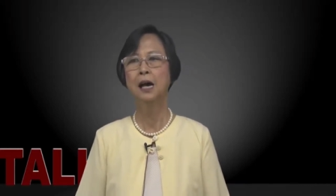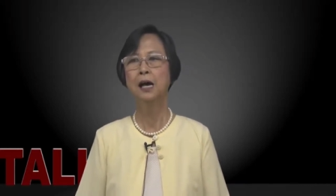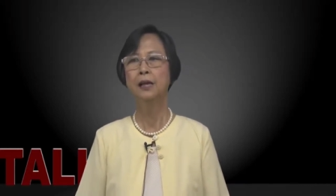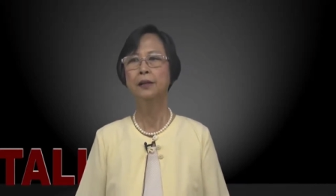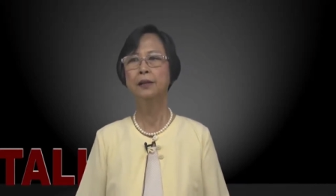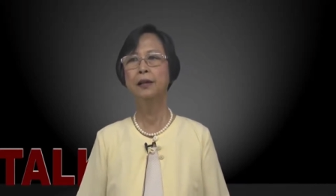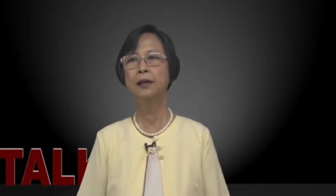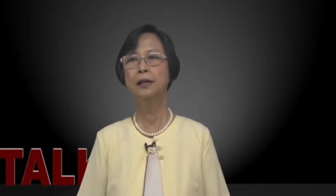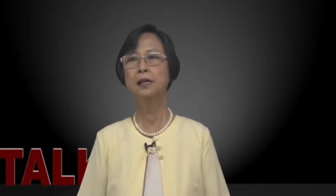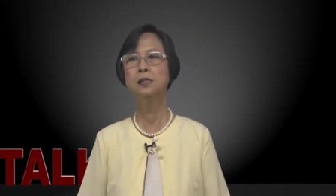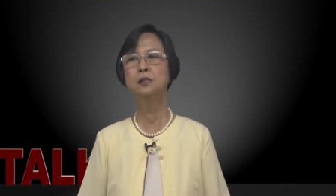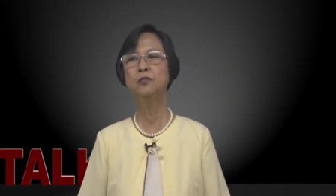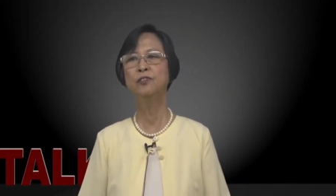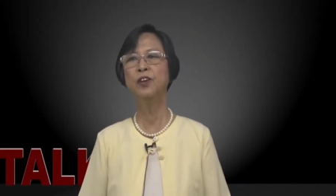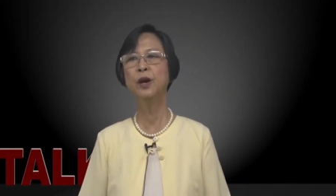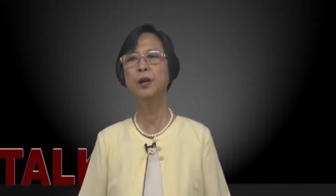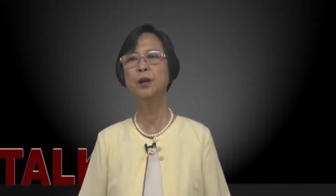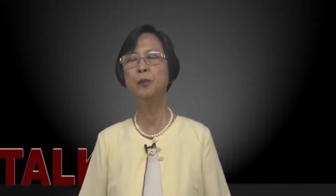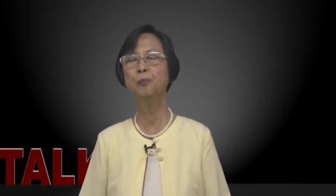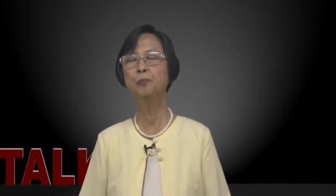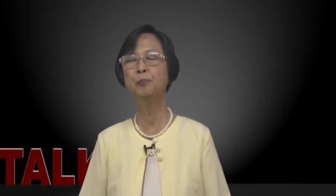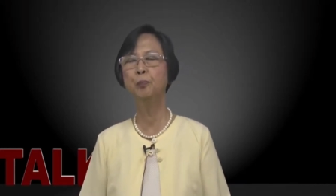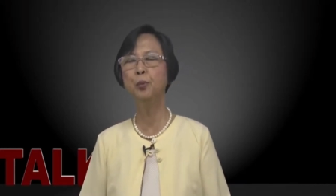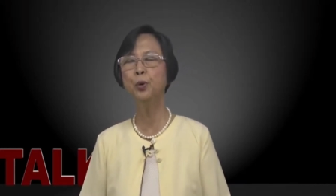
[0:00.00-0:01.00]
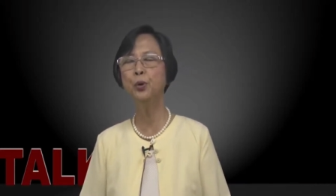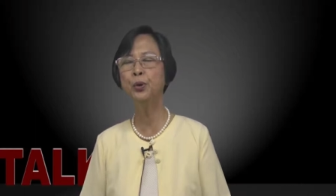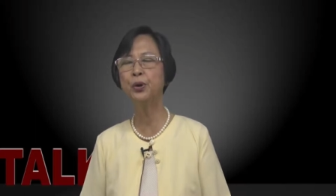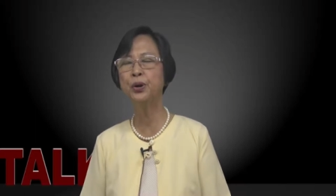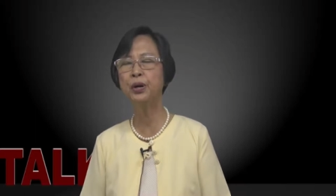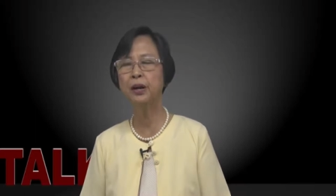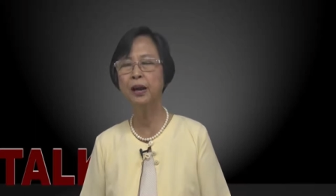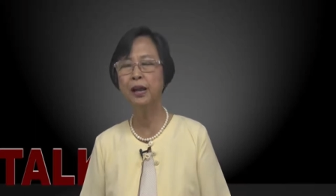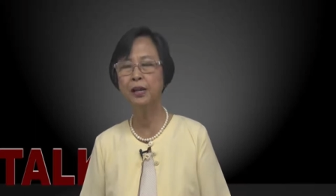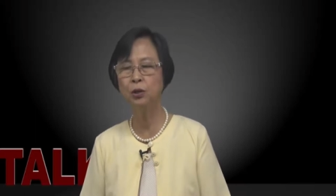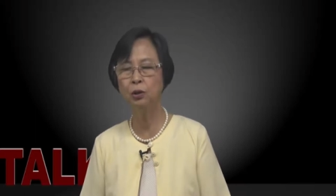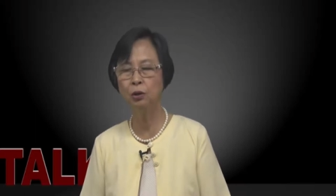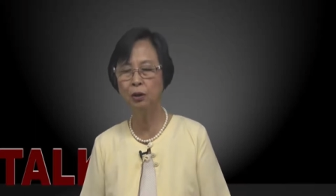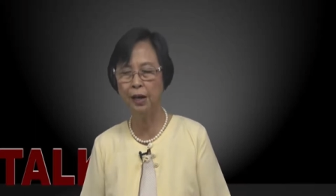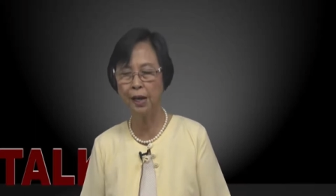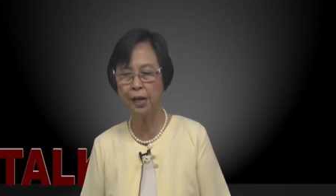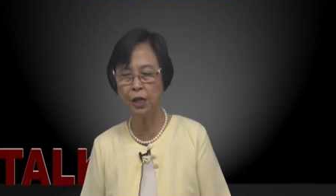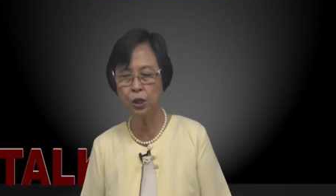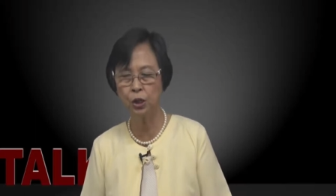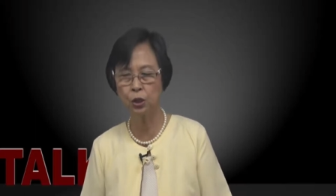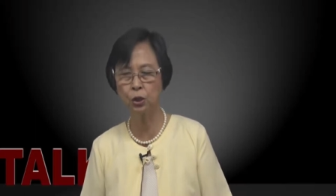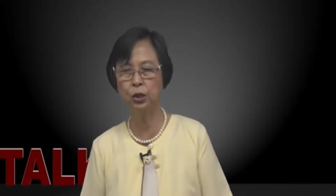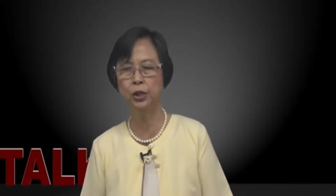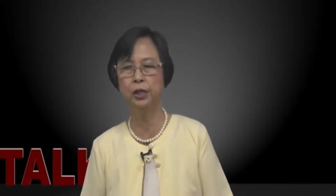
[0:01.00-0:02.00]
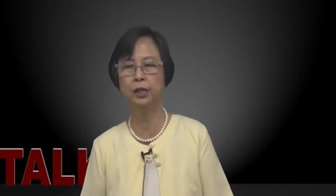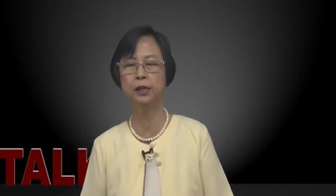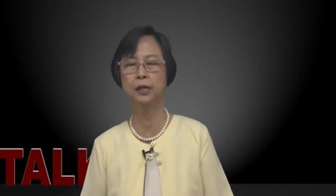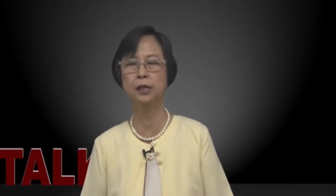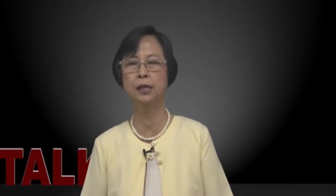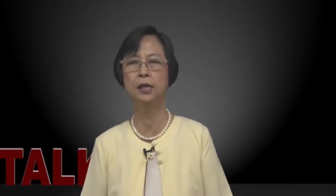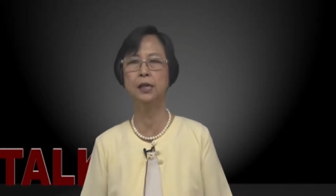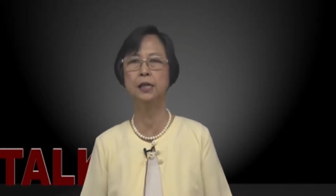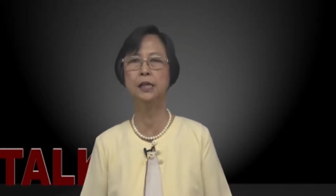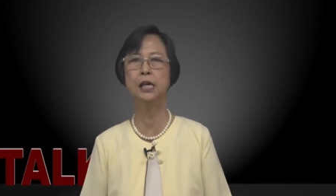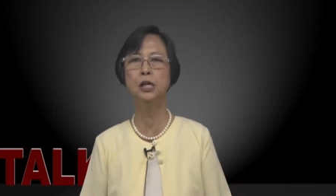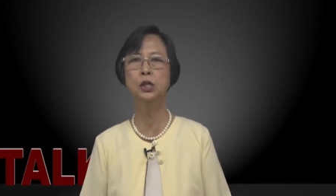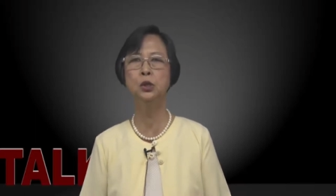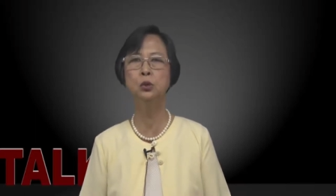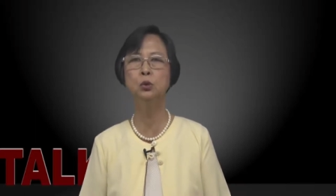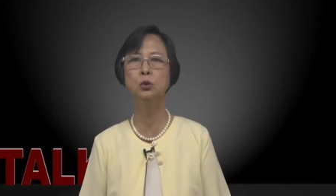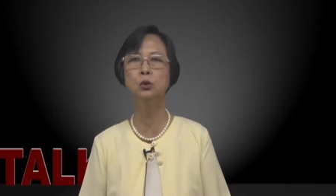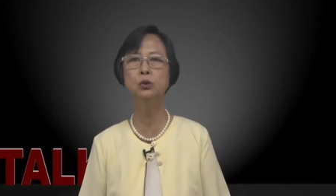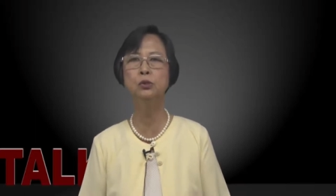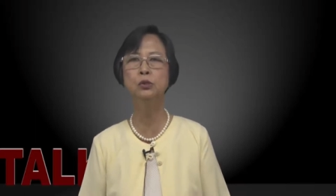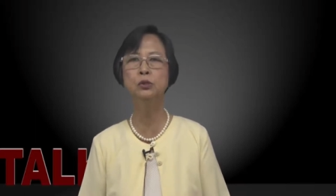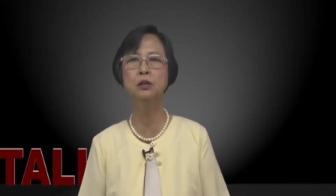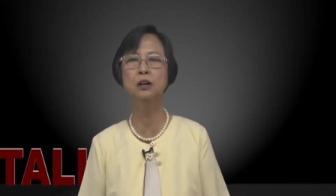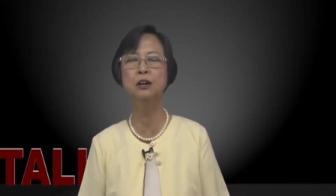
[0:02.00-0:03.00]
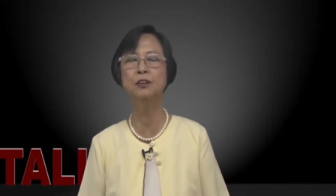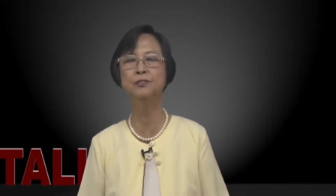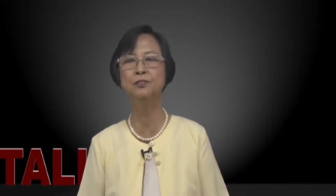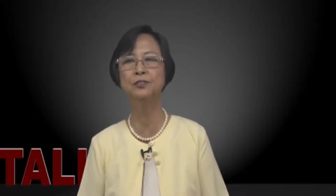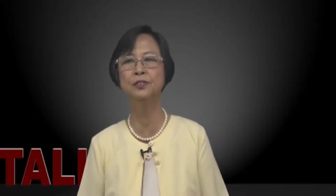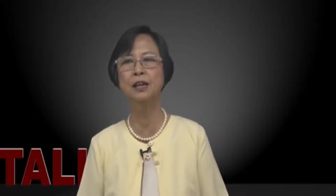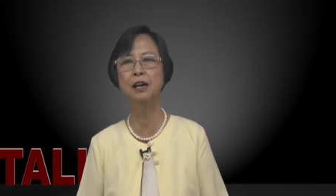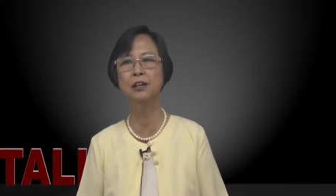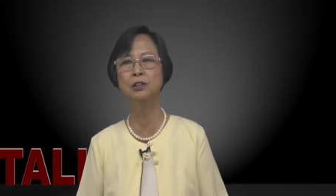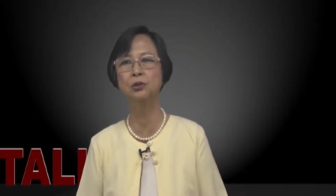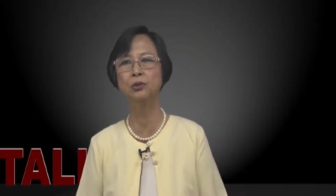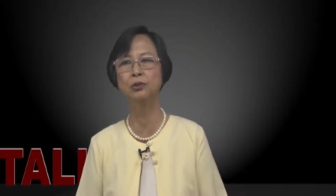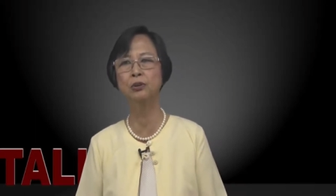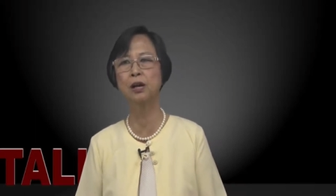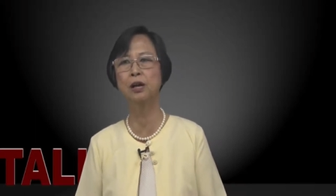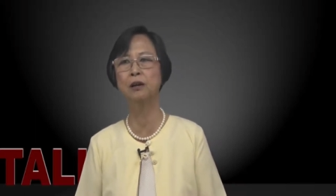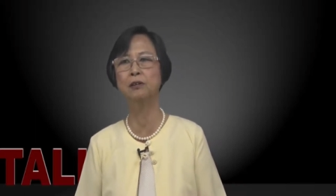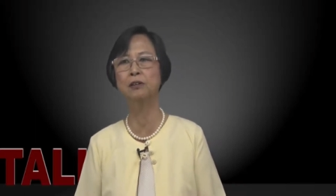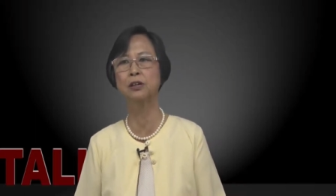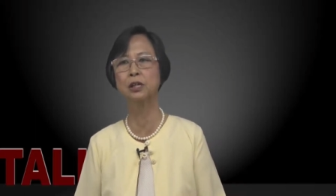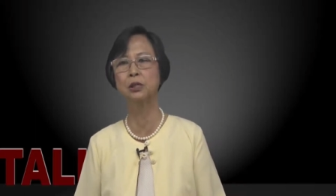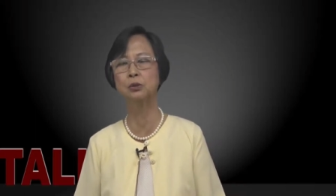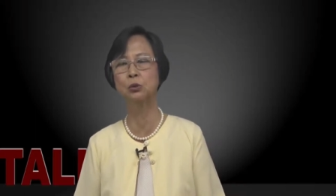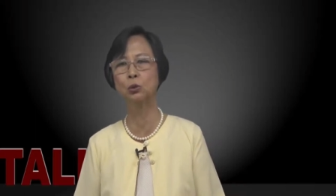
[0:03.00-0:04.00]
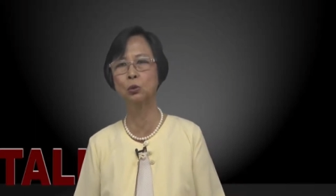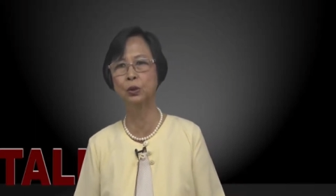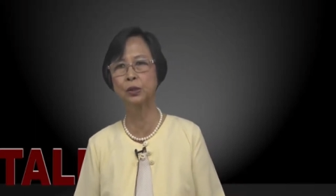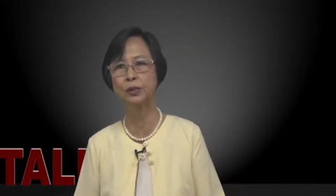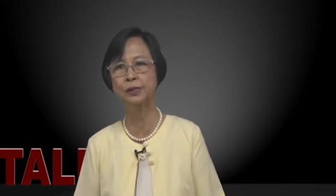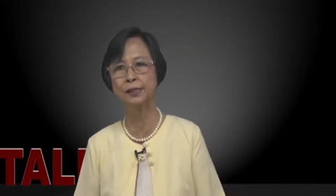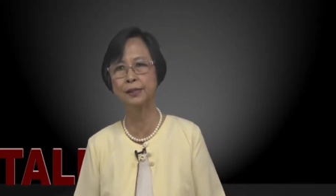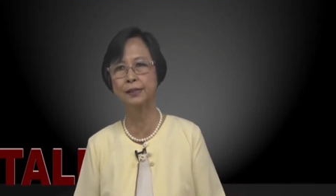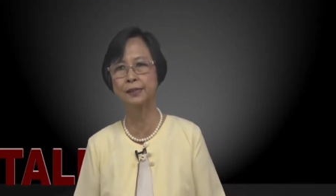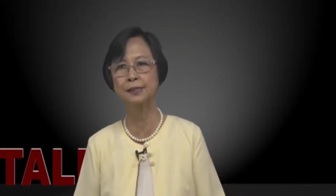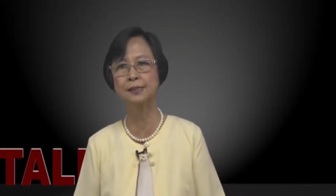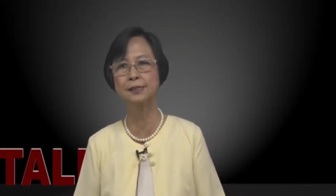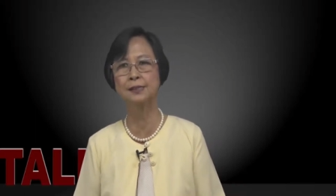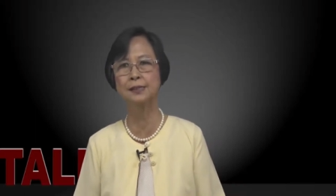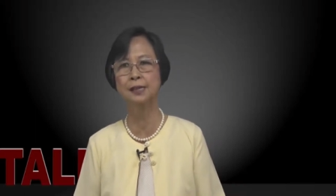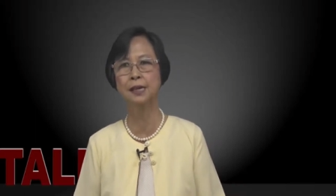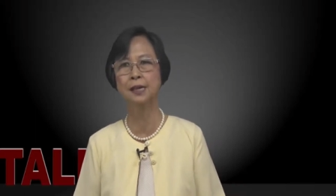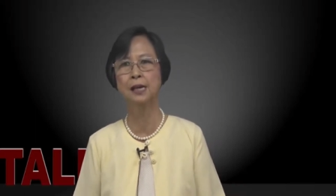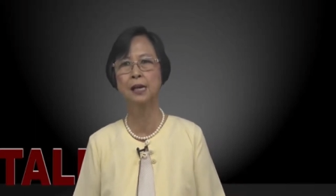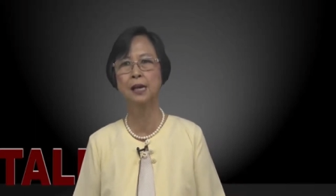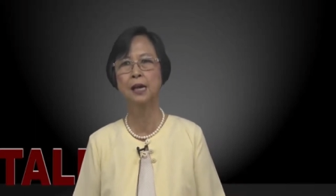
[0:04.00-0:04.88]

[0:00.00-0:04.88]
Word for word: there is very poor regulation in the use of natural resources